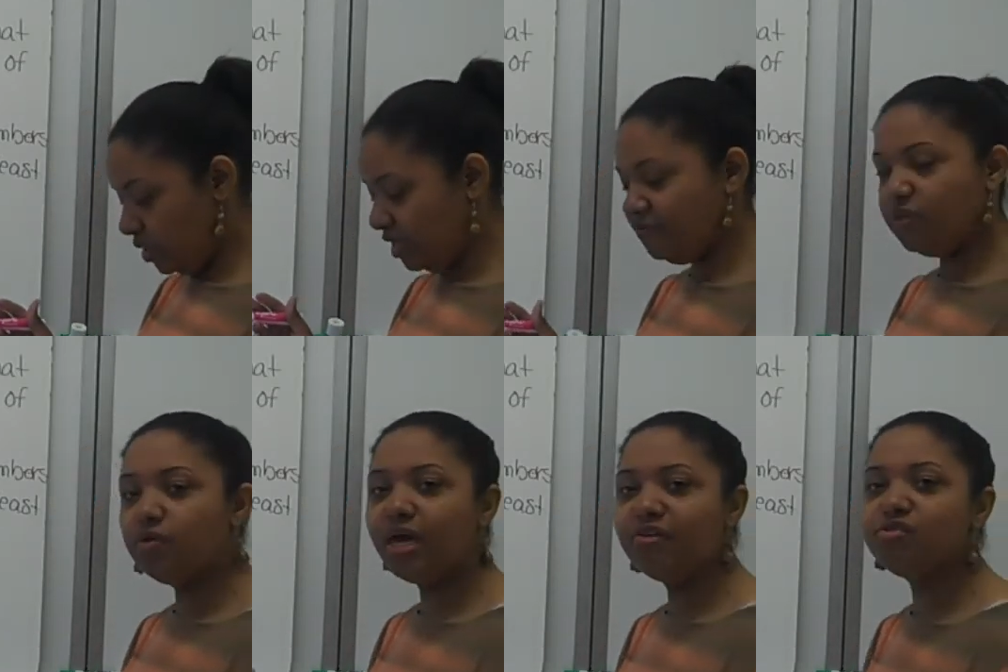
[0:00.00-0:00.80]
if you
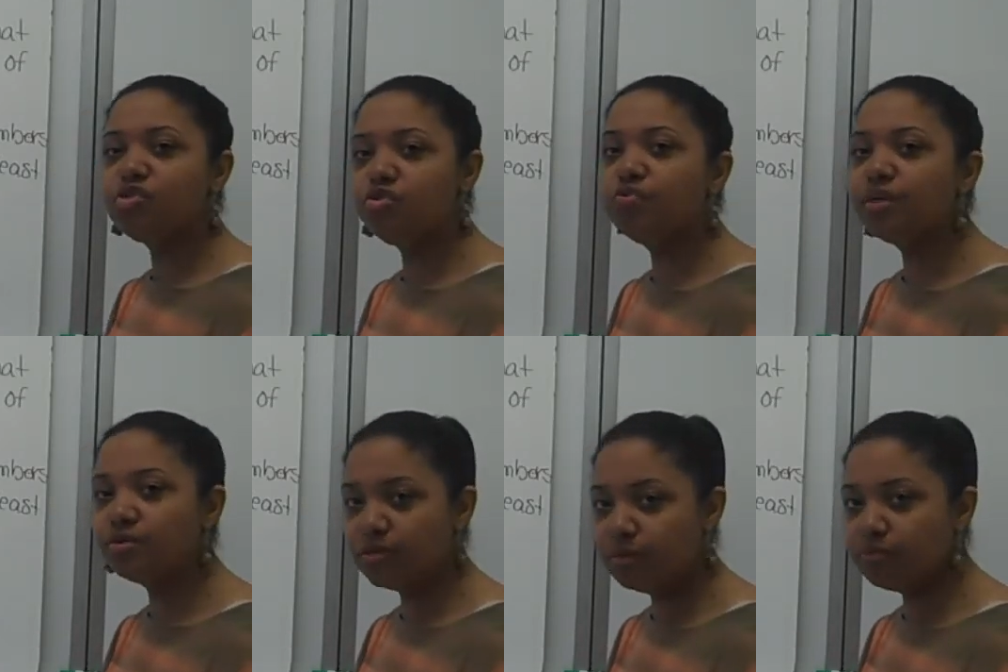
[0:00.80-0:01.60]
have 2
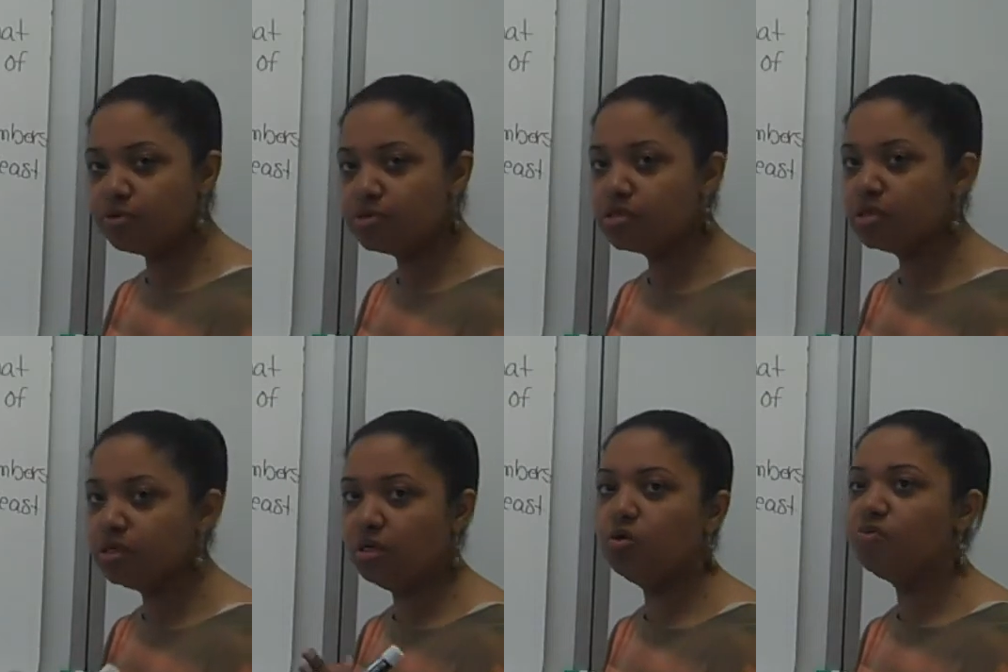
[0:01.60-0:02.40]
middle numbers,
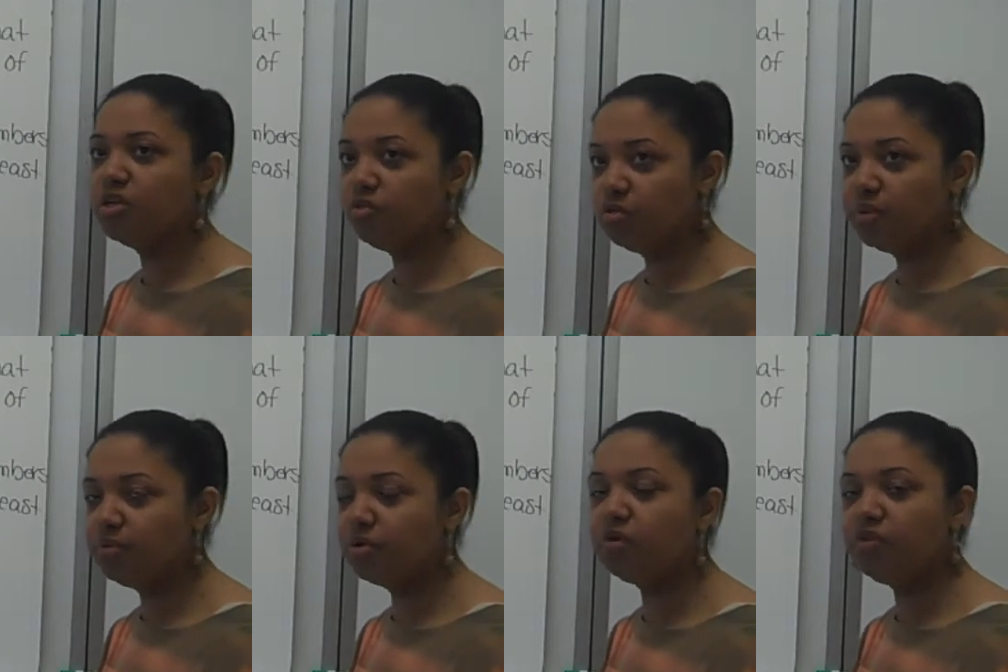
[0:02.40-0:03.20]
hopefully you
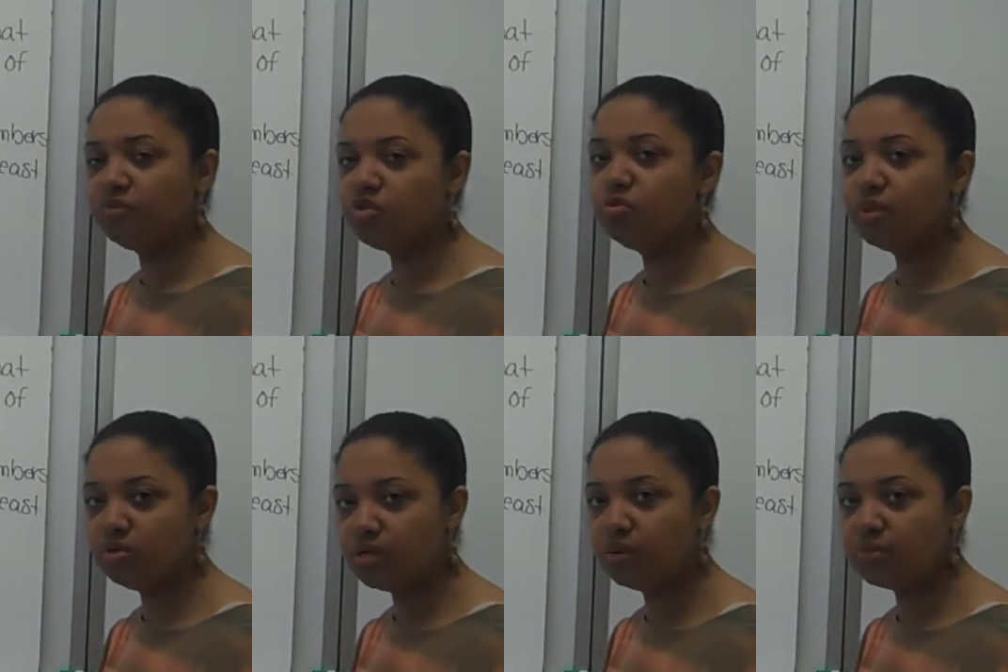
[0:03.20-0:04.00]
remember, if you have 2 middle
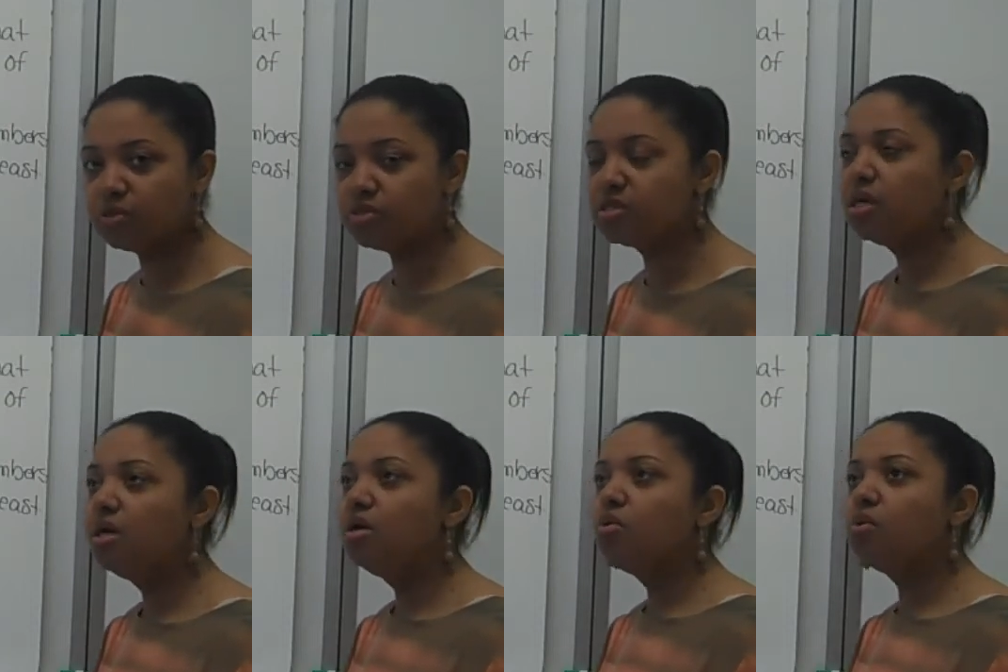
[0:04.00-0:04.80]
numbers,
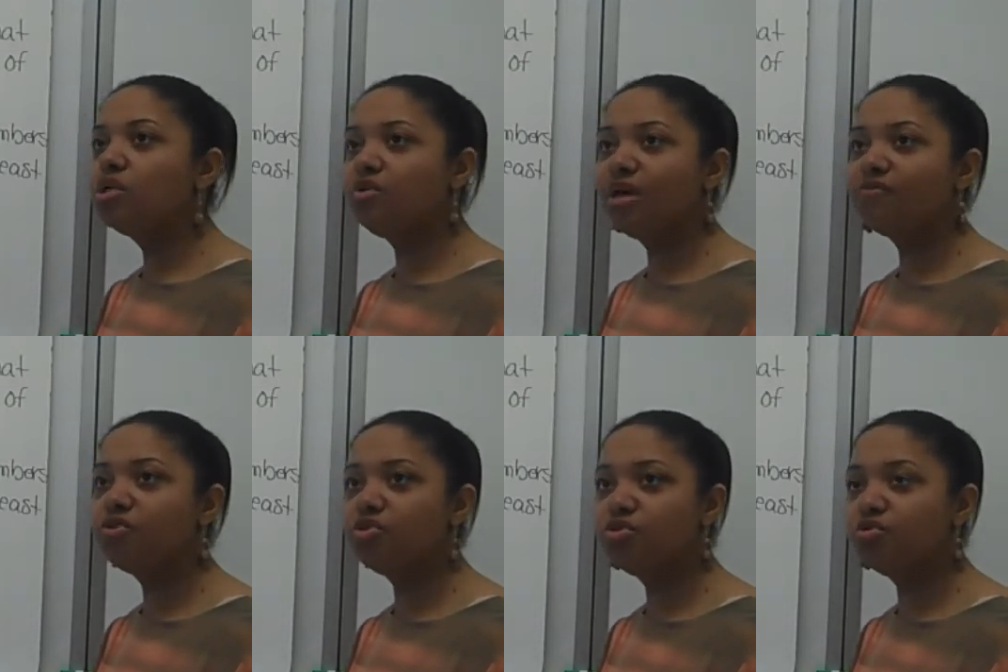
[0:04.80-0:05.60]
what you have to
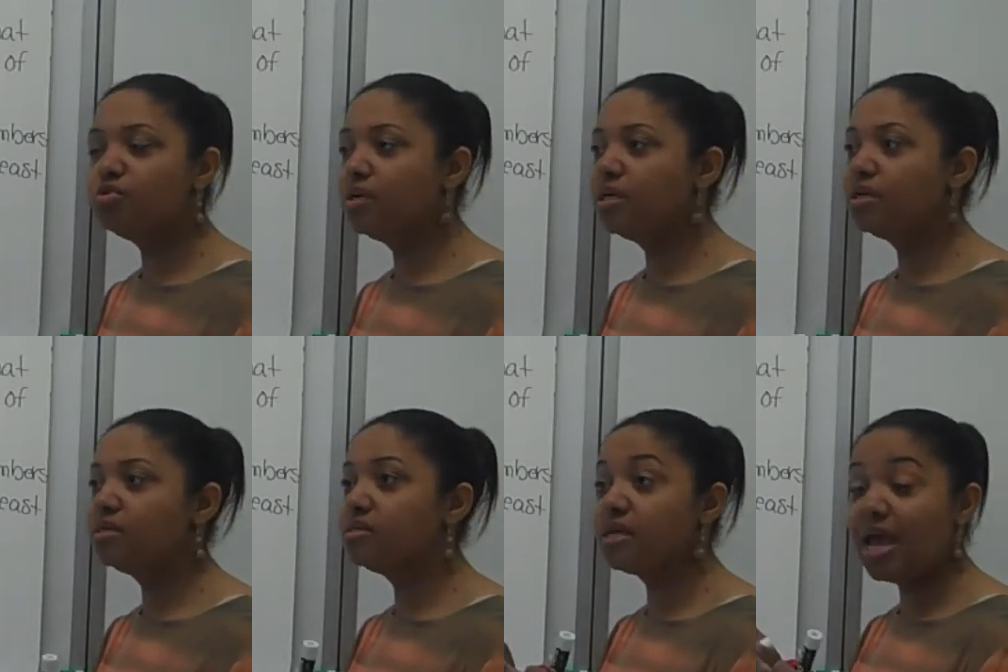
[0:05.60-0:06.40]
do
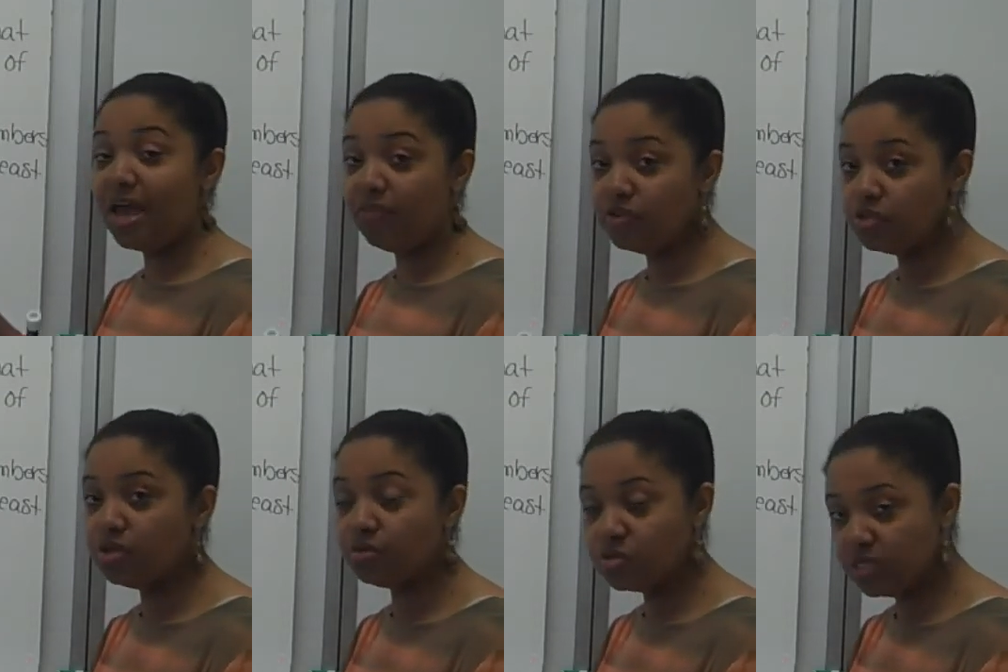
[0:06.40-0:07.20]
is add the 2
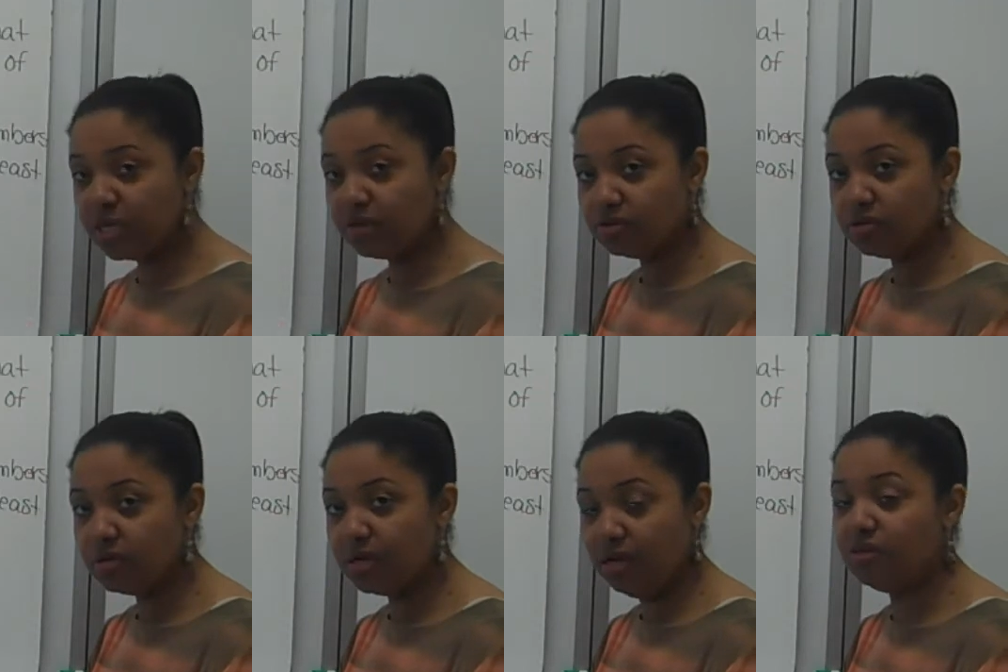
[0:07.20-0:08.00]
numbers together
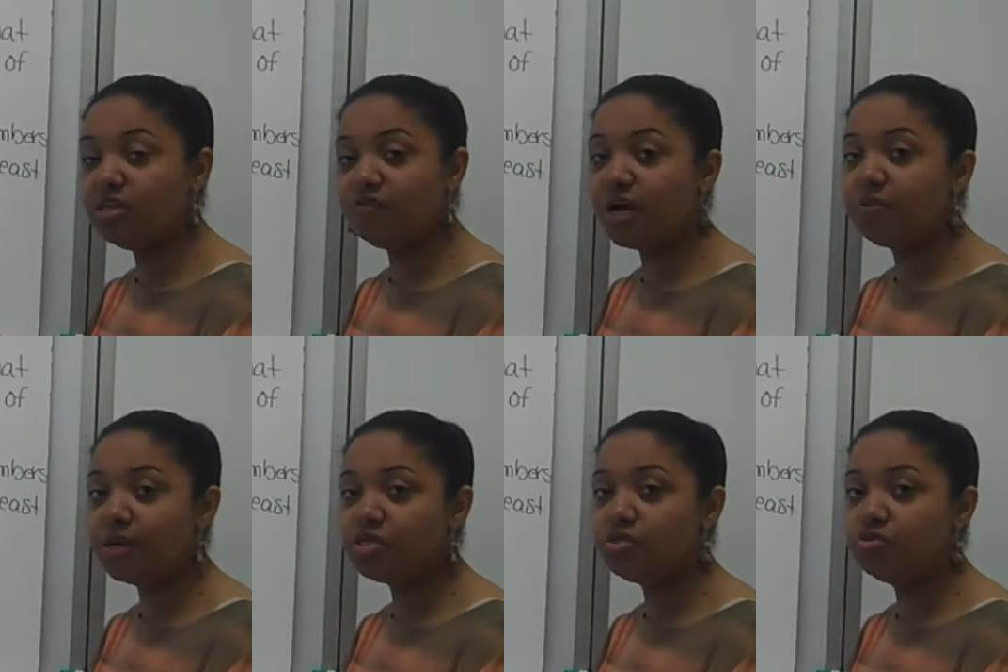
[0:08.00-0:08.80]
and then divide by
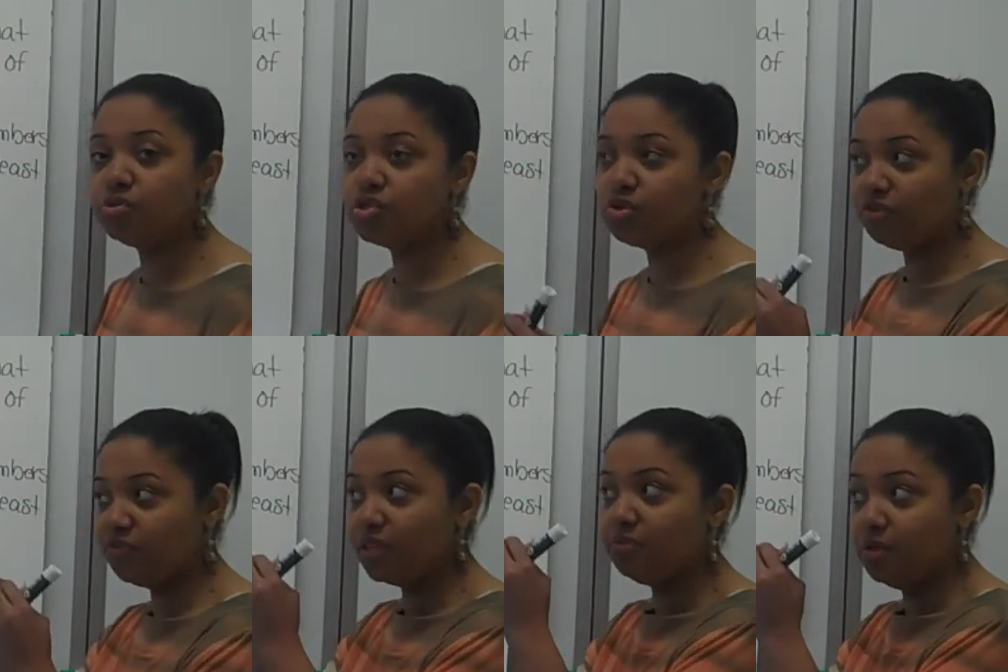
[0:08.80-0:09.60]
2, because you have to
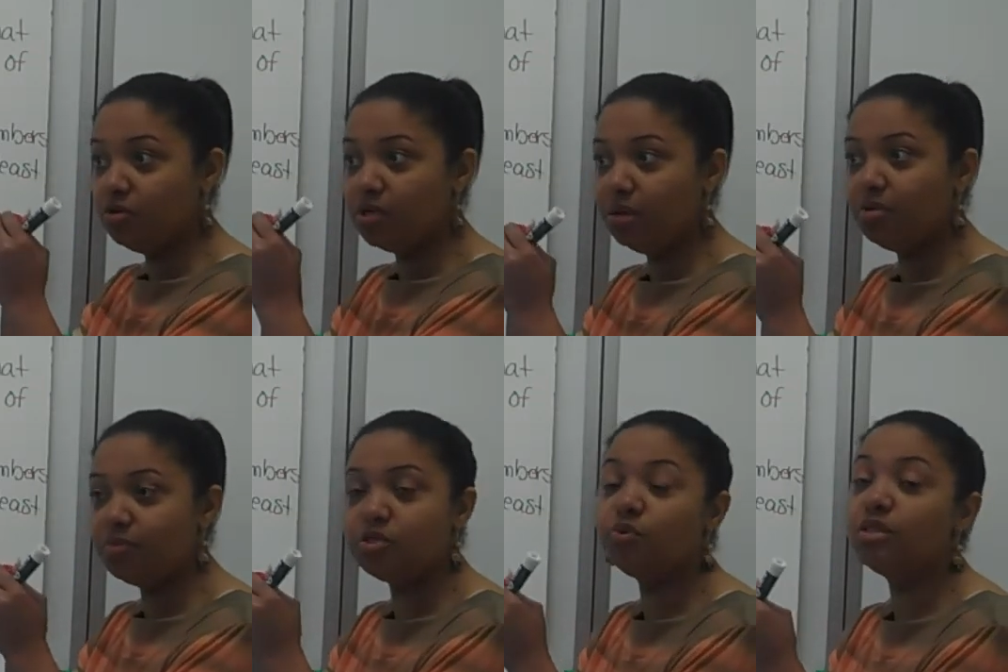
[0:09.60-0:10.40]
find the middle number
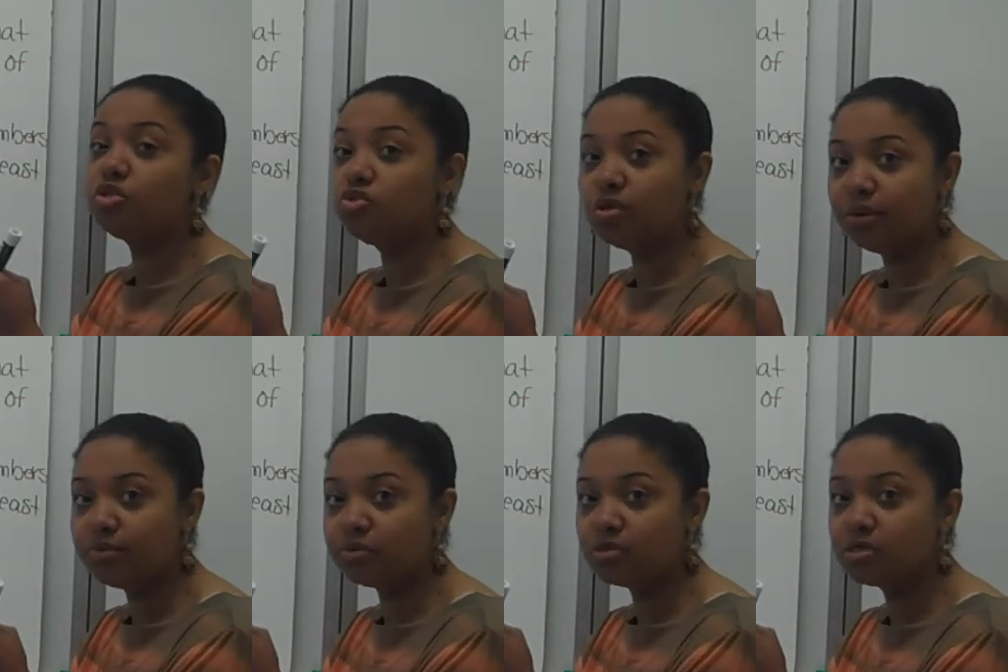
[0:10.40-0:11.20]
between the 2
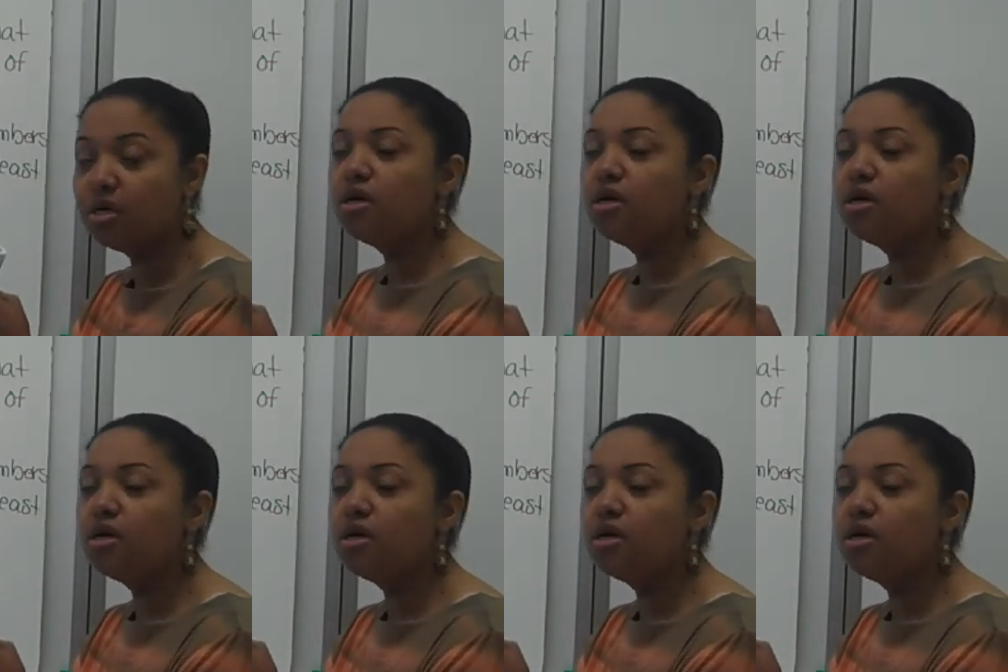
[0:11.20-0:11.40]
numbers.